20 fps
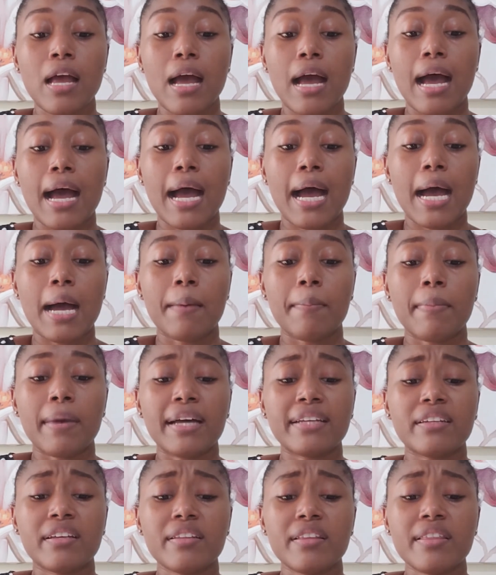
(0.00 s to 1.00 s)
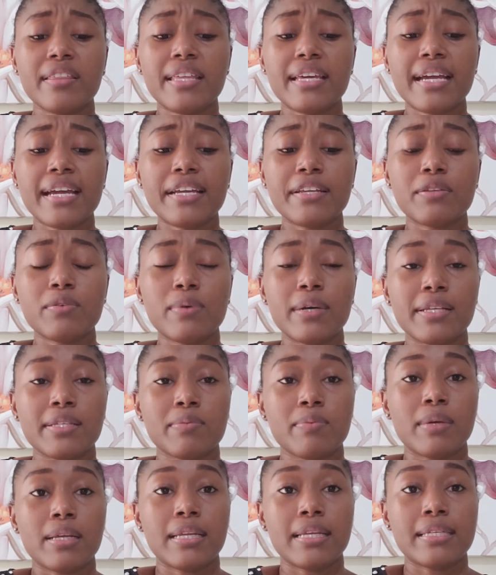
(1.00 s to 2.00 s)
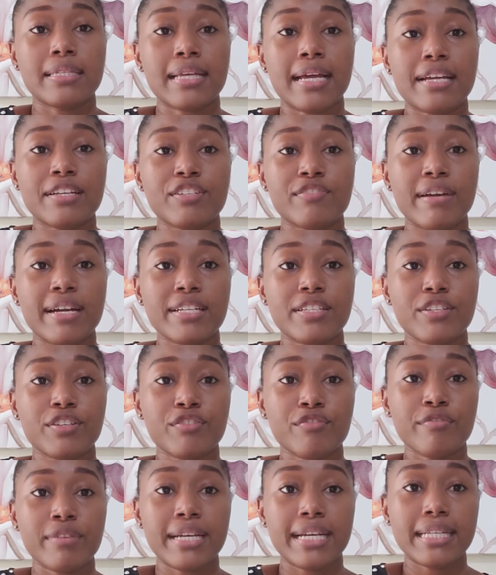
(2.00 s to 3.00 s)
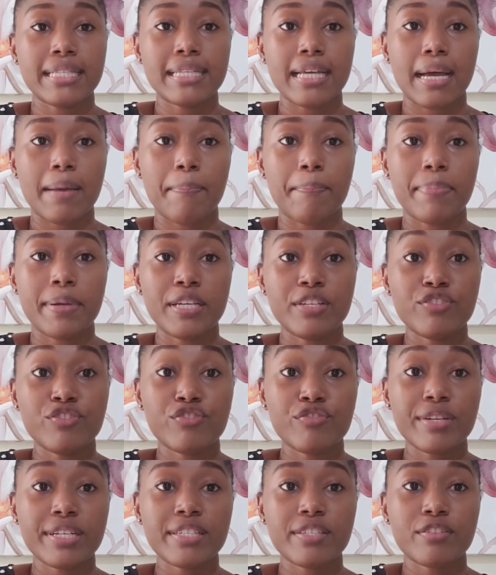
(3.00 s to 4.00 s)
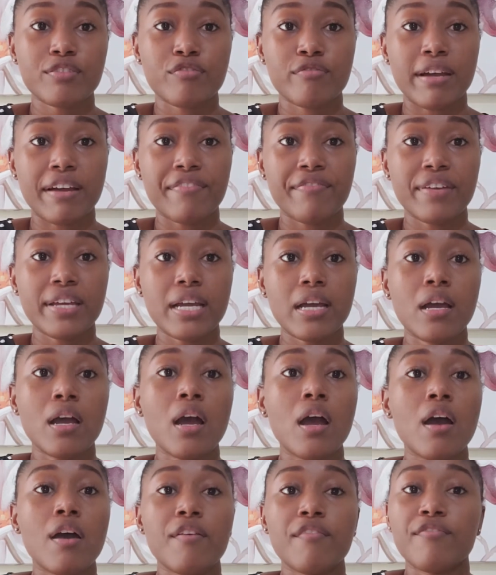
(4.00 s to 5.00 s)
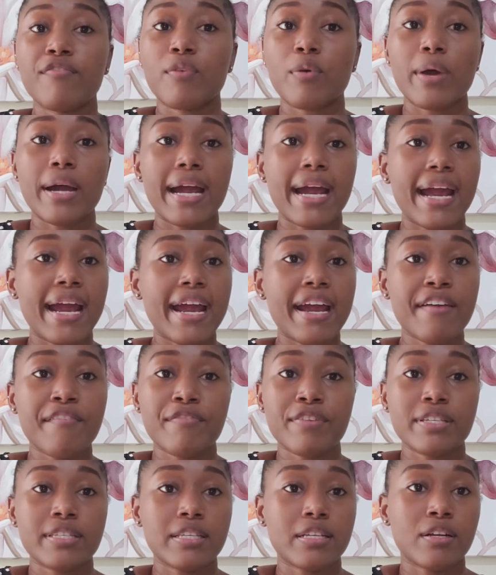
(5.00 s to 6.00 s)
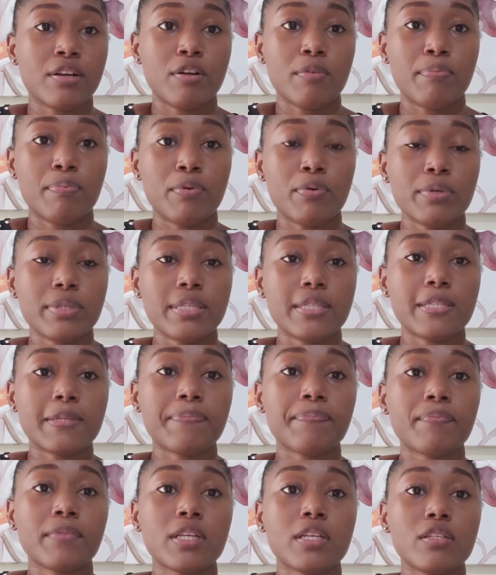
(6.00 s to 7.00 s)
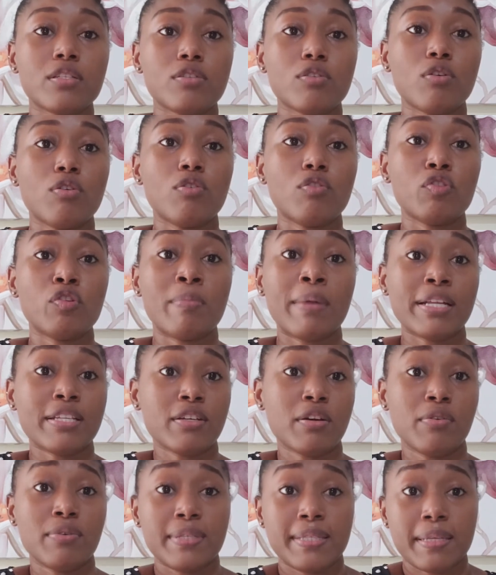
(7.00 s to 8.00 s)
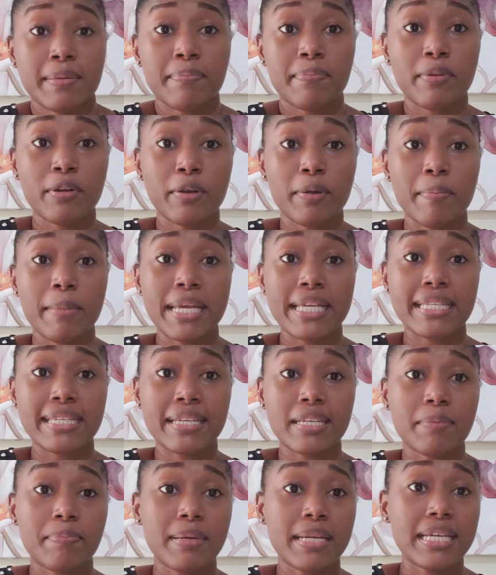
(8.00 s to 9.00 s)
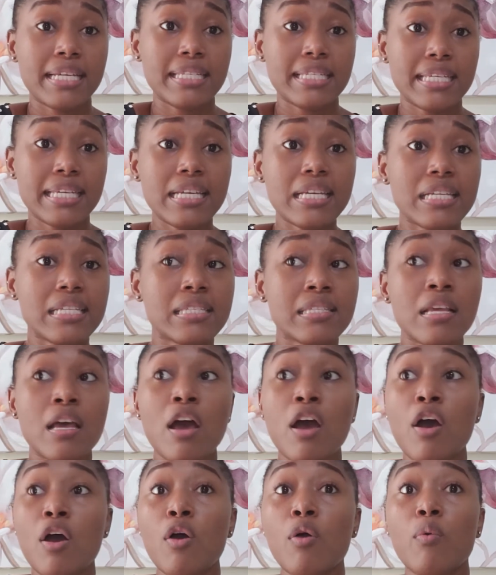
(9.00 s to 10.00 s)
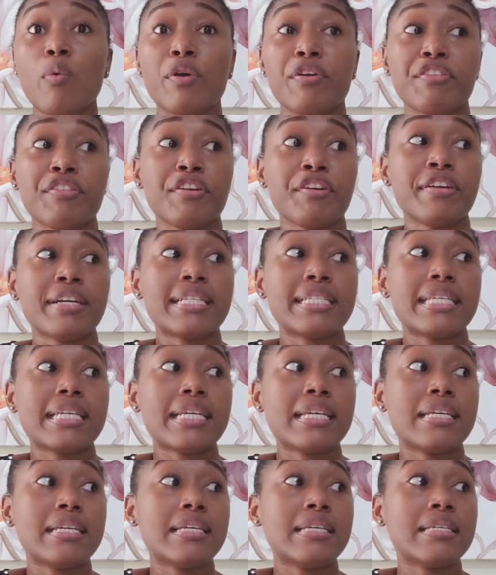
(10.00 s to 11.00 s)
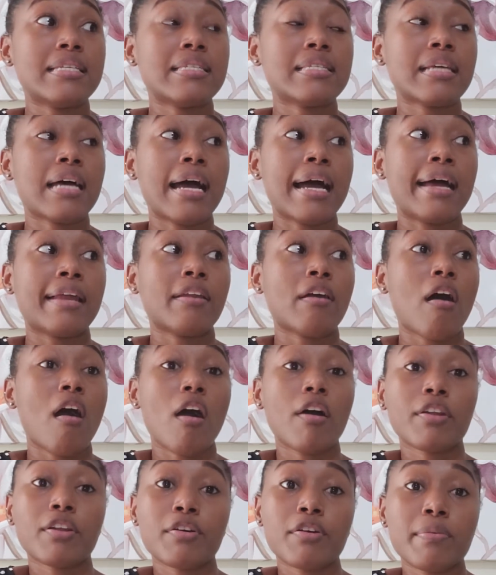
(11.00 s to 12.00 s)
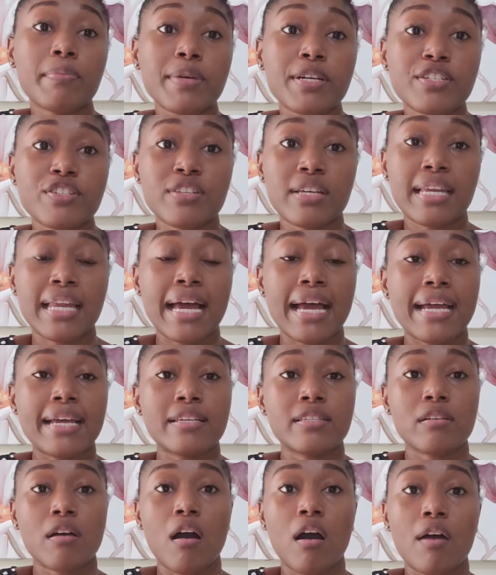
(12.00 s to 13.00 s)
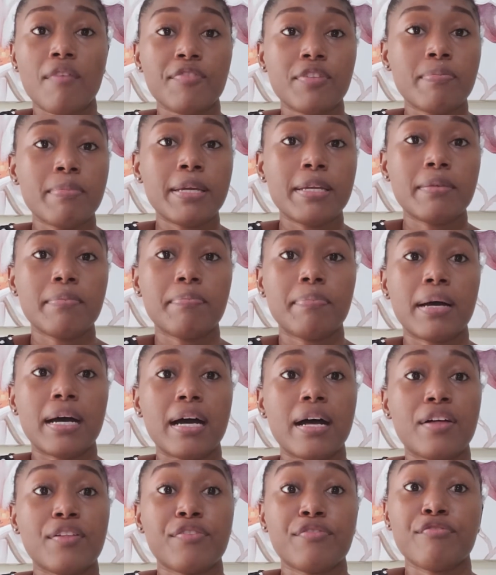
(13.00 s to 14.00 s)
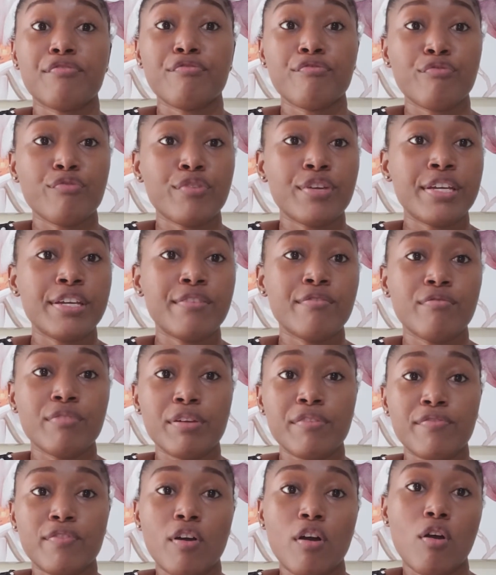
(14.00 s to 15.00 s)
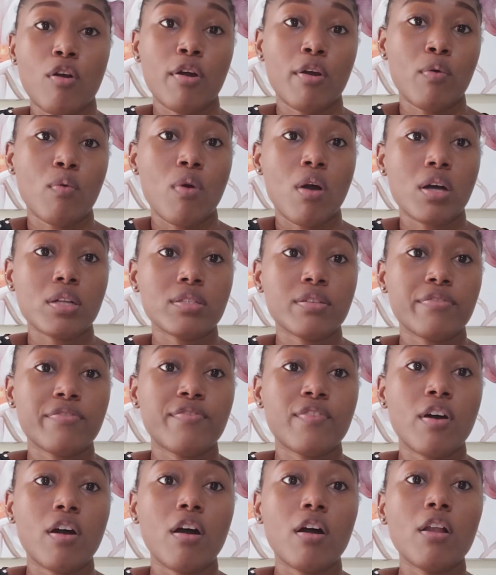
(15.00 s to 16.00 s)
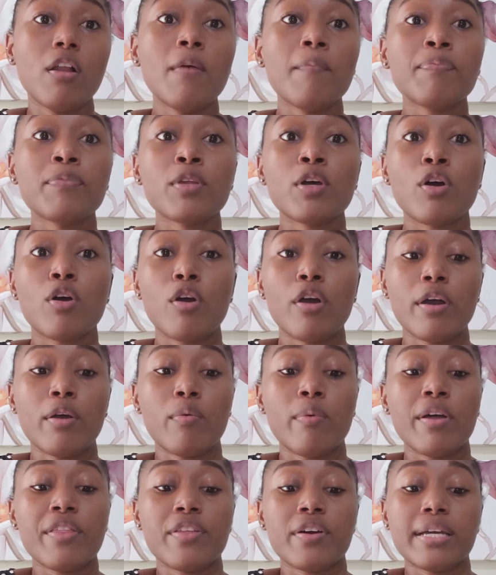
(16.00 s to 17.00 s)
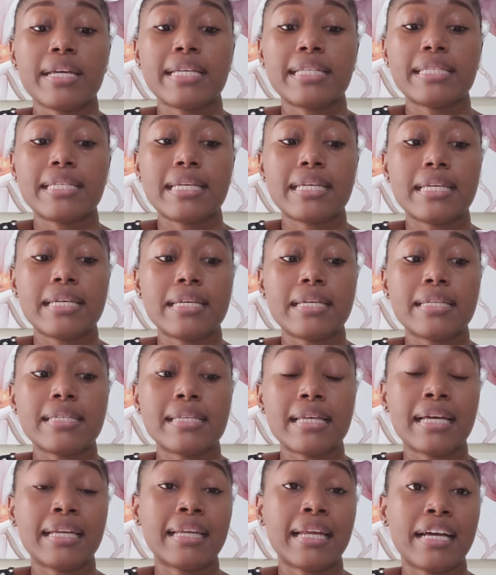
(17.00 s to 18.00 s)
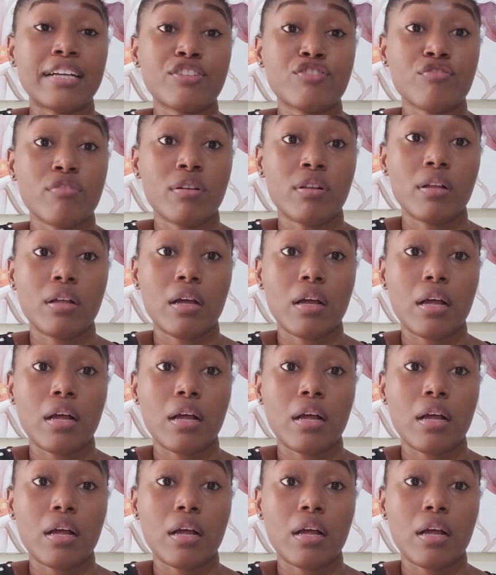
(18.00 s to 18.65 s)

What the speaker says: Another thing I do as well is I try to create a Pinterest graphic for every single post. So no matter how simple or basic the place is, whether it is an uncommercialized, off the beaten path, free river or waterfall, or whether it is an actual